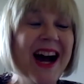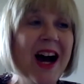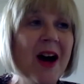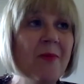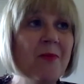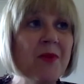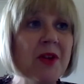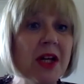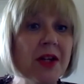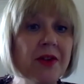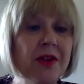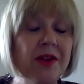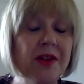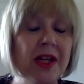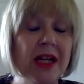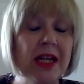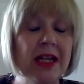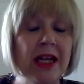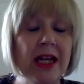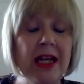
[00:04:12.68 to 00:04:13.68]
The other
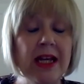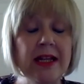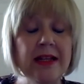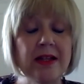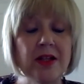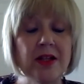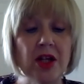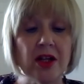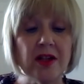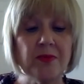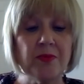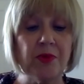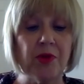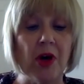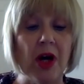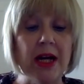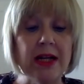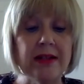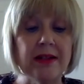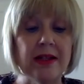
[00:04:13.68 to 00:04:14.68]
thing is, just
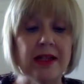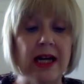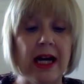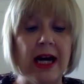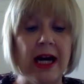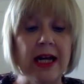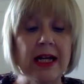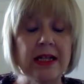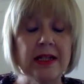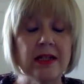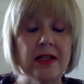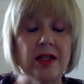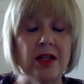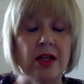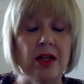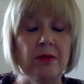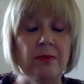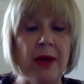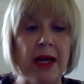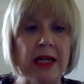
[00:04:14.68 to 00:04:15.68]
prior to that, is
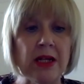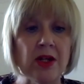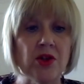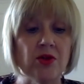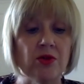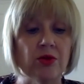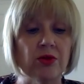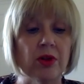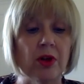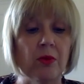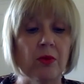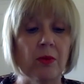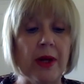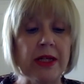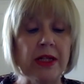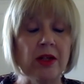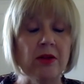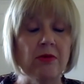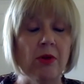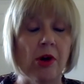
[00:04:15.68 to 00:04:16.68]
to make sure that
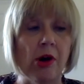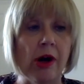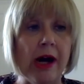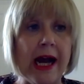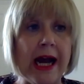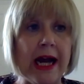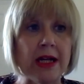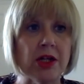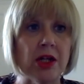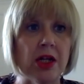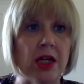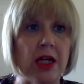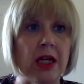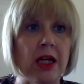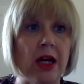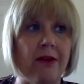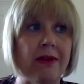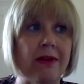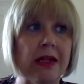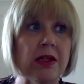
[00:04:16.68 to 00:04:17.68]
when you are actually
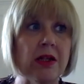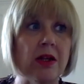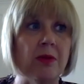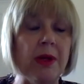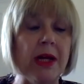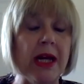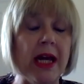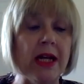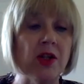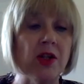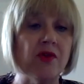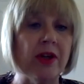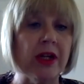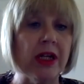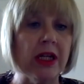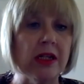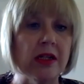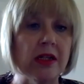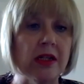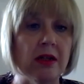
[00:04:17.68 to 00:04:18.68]
going to be entering
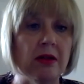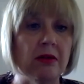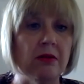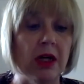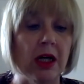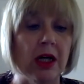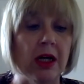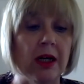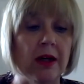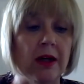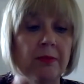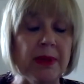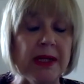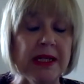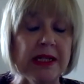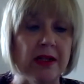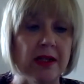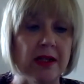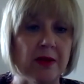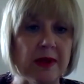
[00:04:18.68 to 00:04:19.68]
into
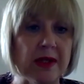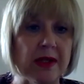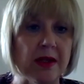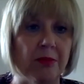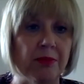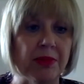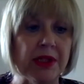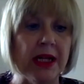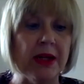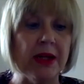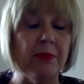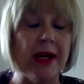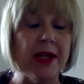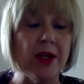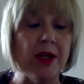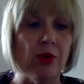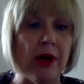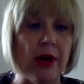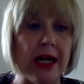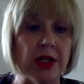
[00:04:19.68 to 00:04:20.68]
business with somebody where
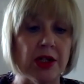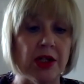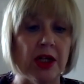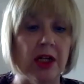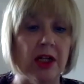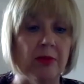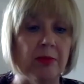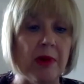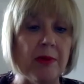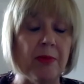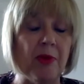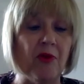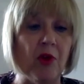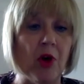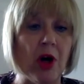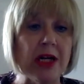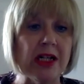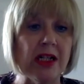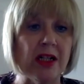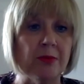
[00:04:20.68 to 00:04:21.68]
you're actually going to be
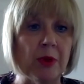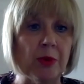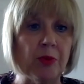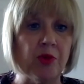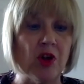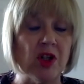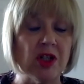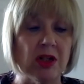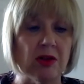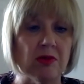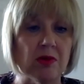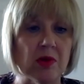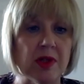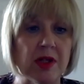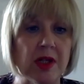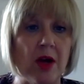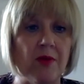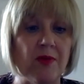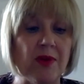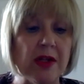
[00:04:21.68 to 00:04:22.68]
providing them a product or
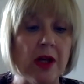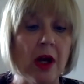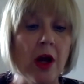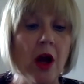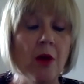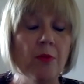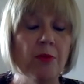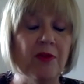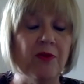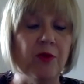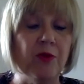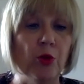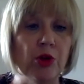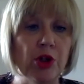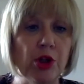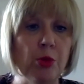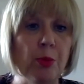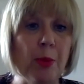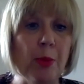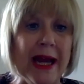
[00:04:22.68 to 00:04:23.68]
service, before
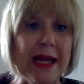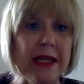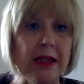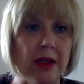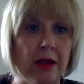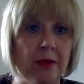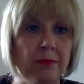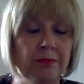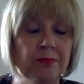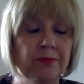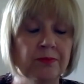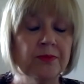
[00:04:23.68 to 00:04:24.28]
you pay them,